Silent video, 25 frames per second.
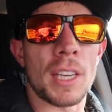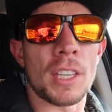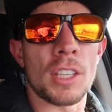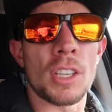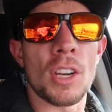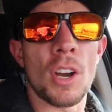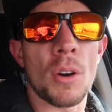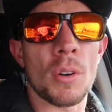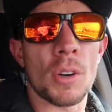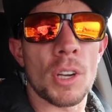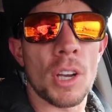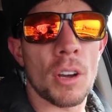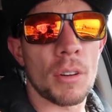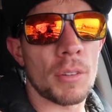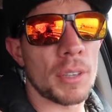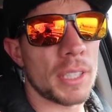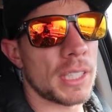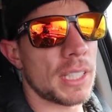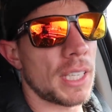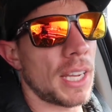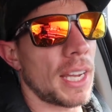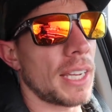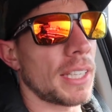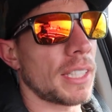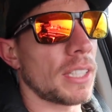I know
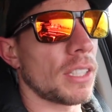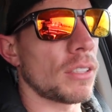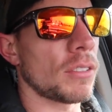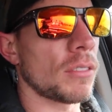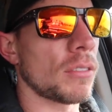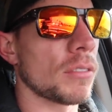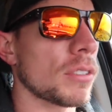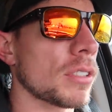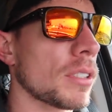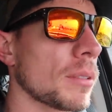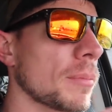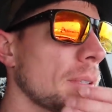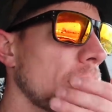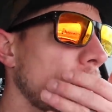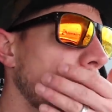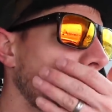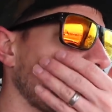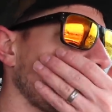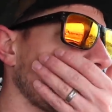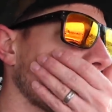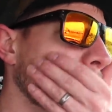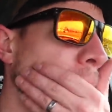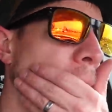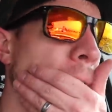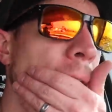Cody's dying to do some
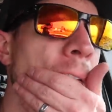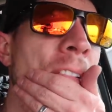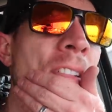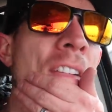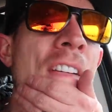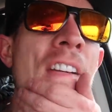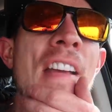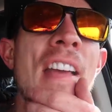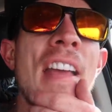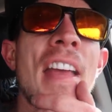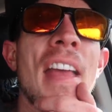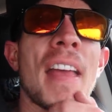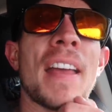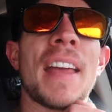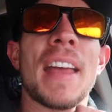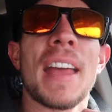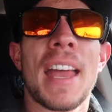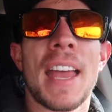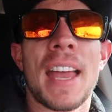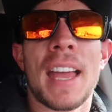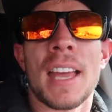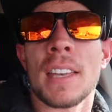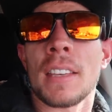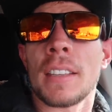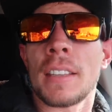demolition,
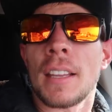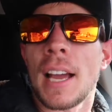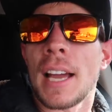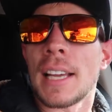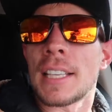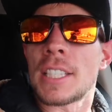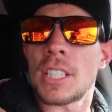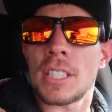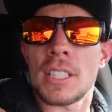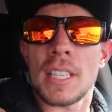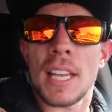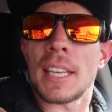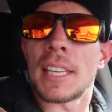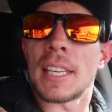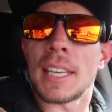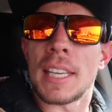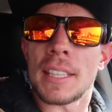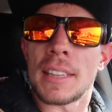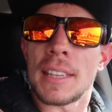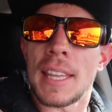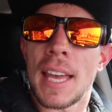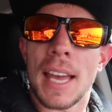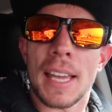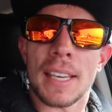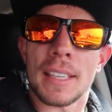and I just had to
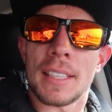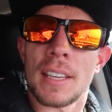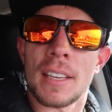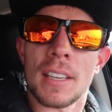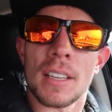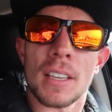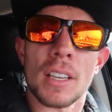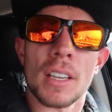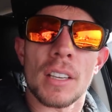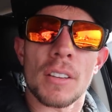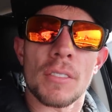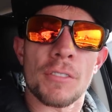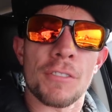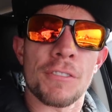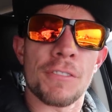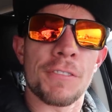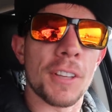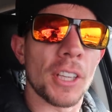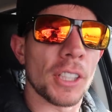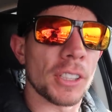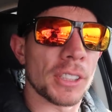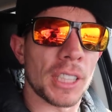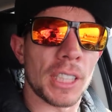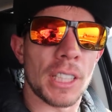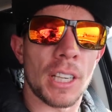get that
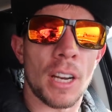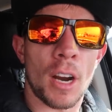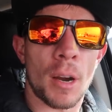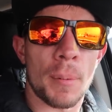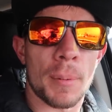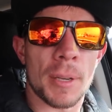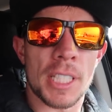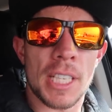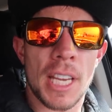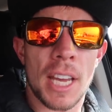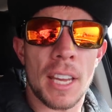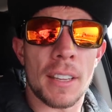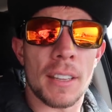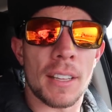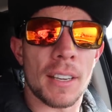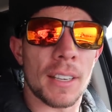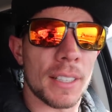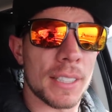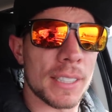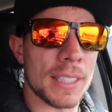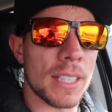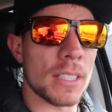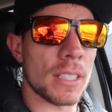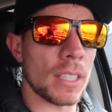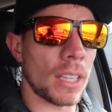filth and garbage out of there
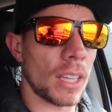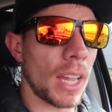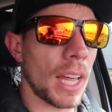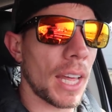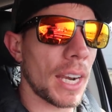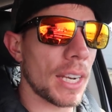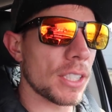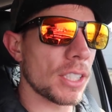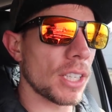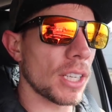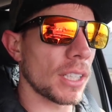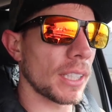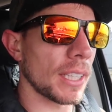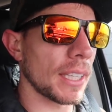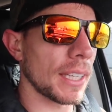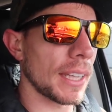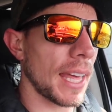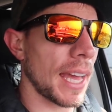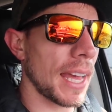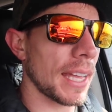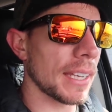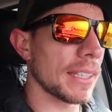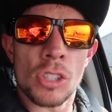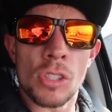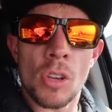because there's a lot of junk in
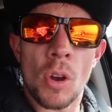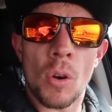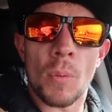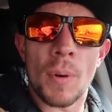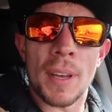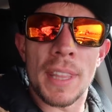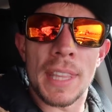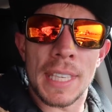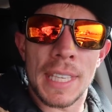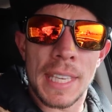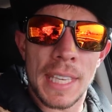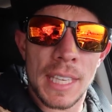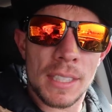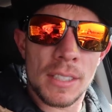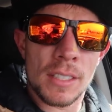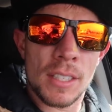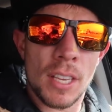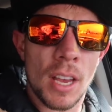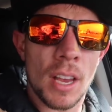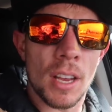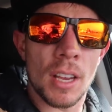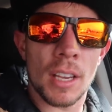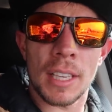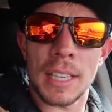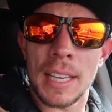that. So when the
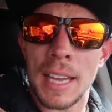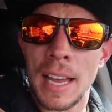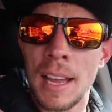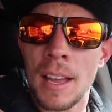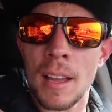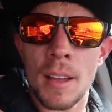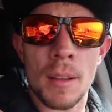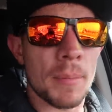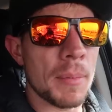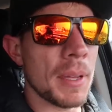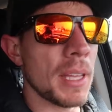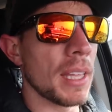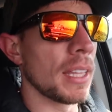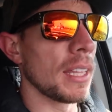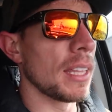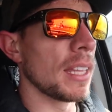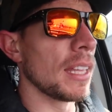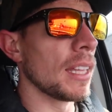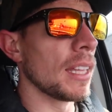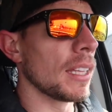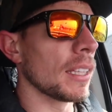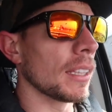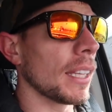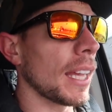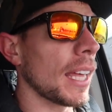kids come
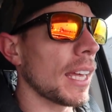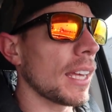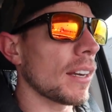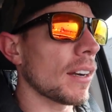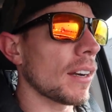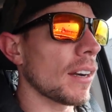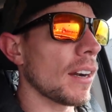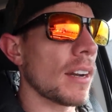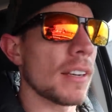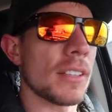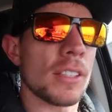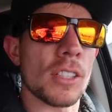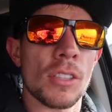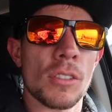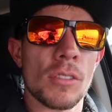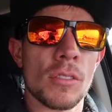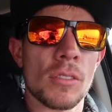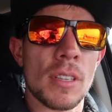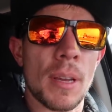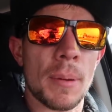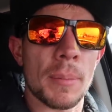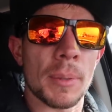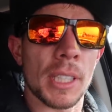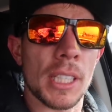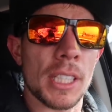later to do
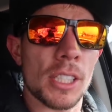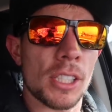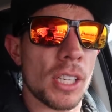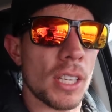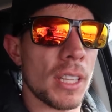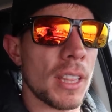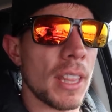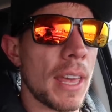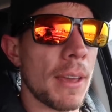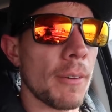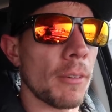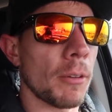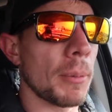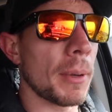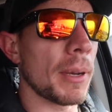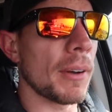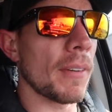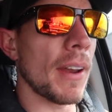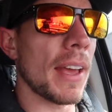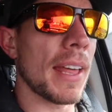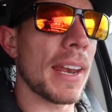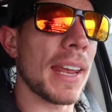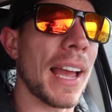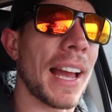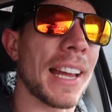demolition, they will be
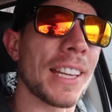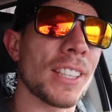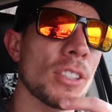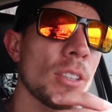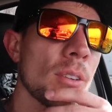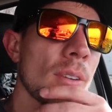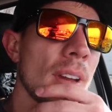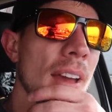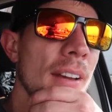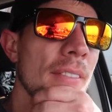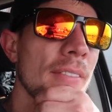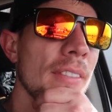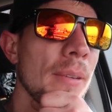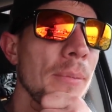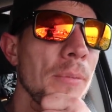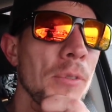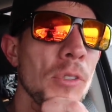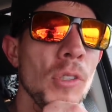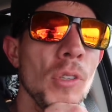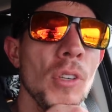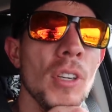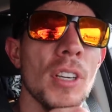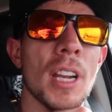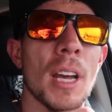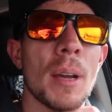ready. I do have them
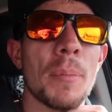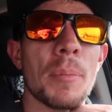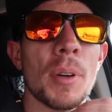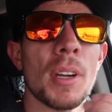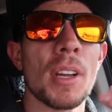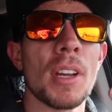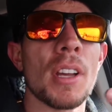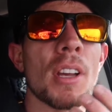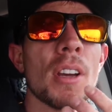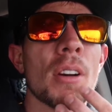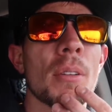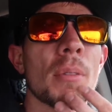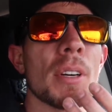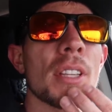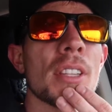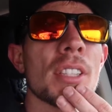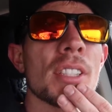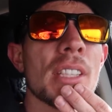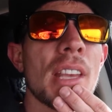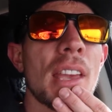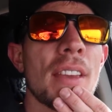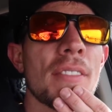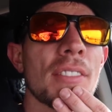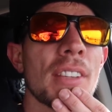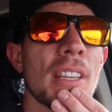suited up with
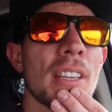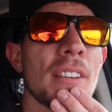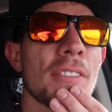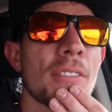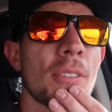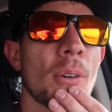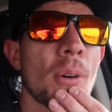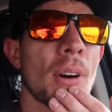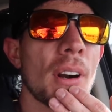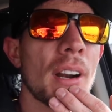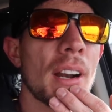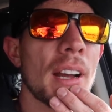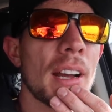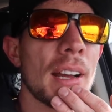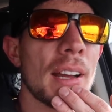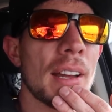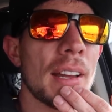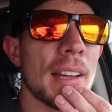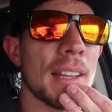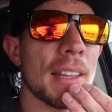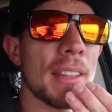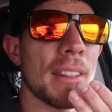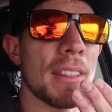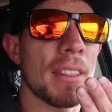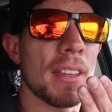safety for
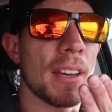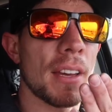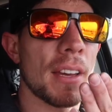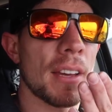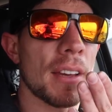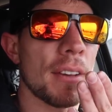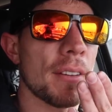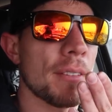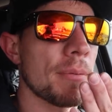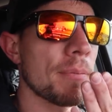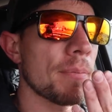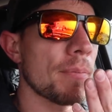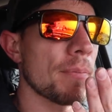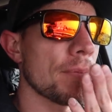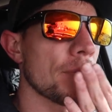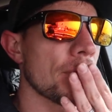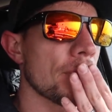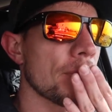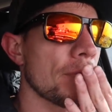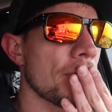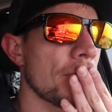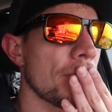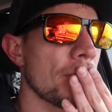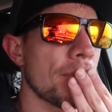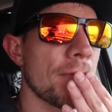the
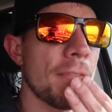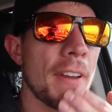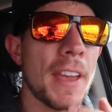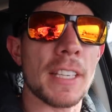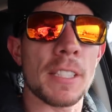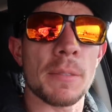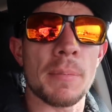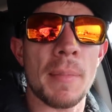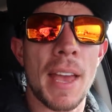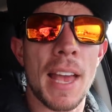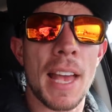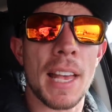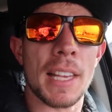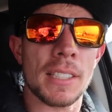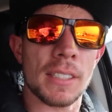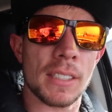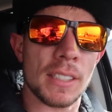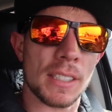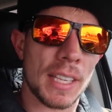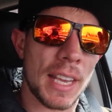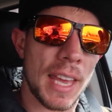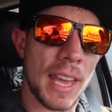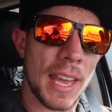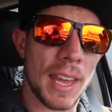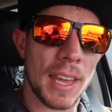face
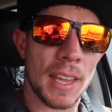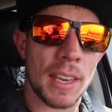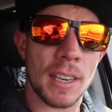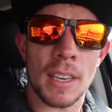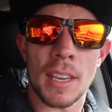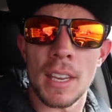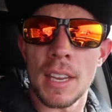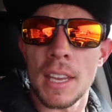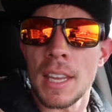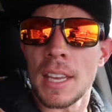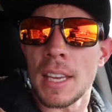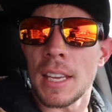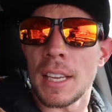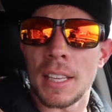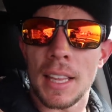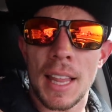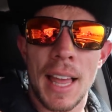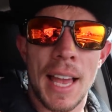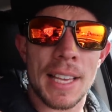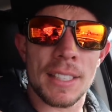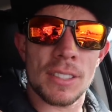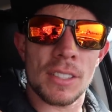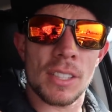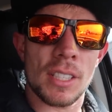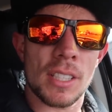masks and
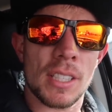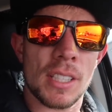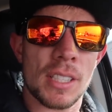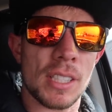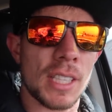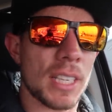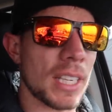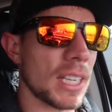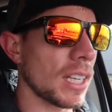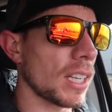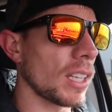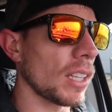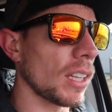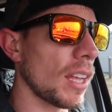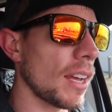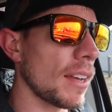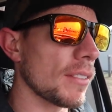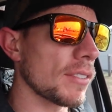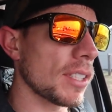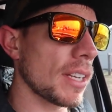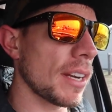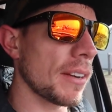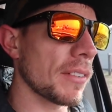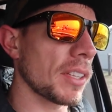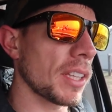glasses and
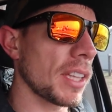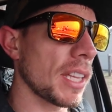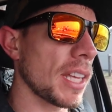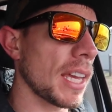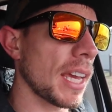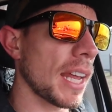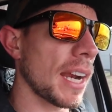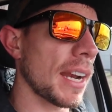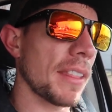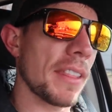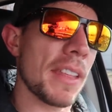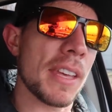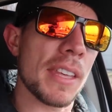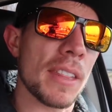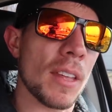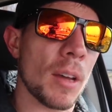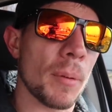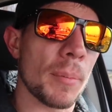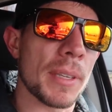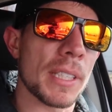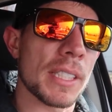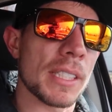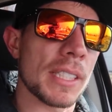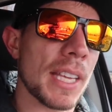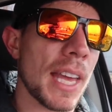gloves and everything, and I think
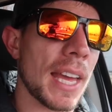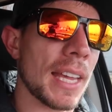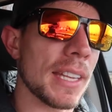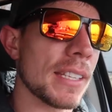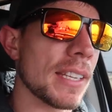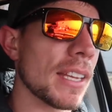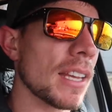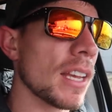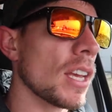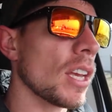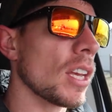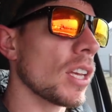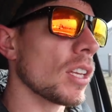they'll be set.